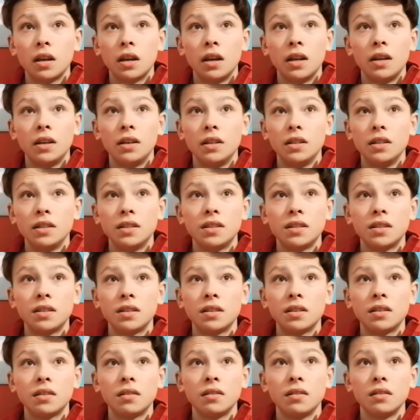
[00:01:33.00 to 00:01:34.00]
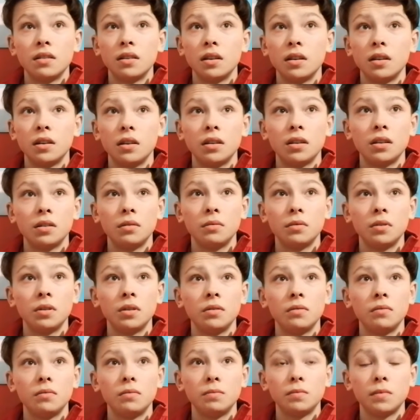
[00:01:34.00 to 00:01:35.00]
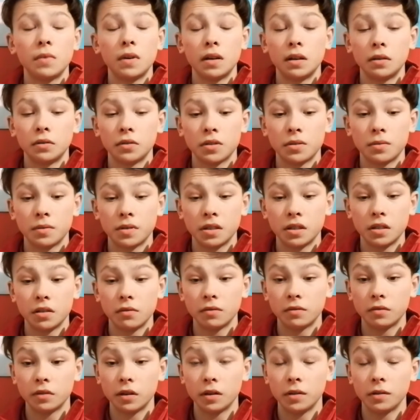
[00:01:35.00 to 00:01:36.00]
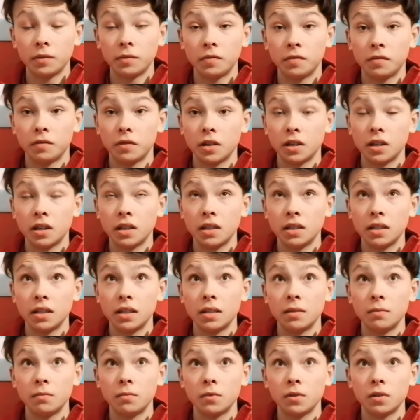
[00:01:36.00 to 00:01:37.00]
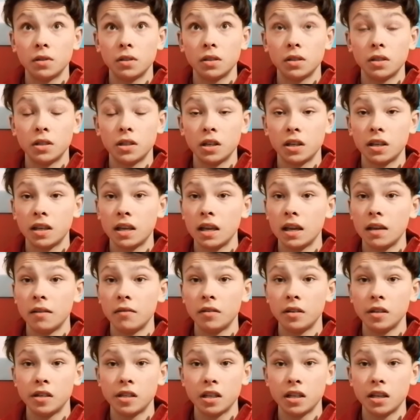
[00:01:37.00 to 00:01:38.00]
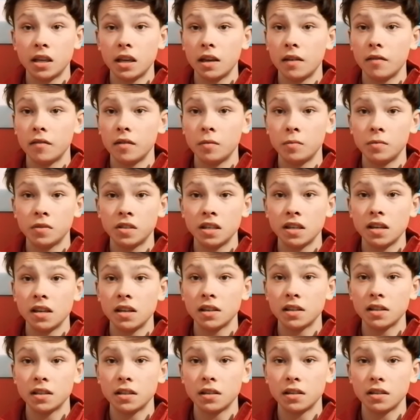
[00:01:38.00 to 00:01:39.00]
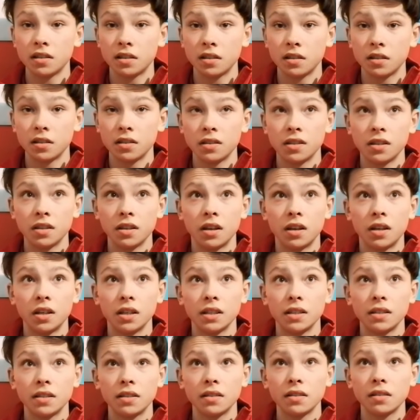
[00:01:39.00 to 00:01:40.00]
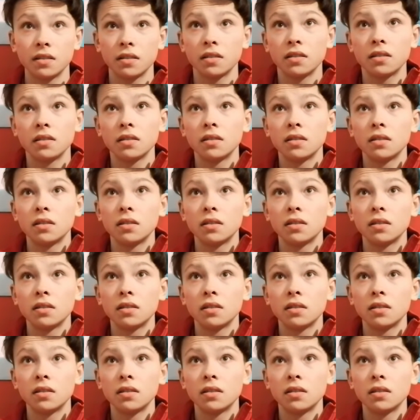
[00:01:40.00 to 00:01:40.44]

And who else was in the front three? It was Shaqiri. Shaqiri was inexistent tonight.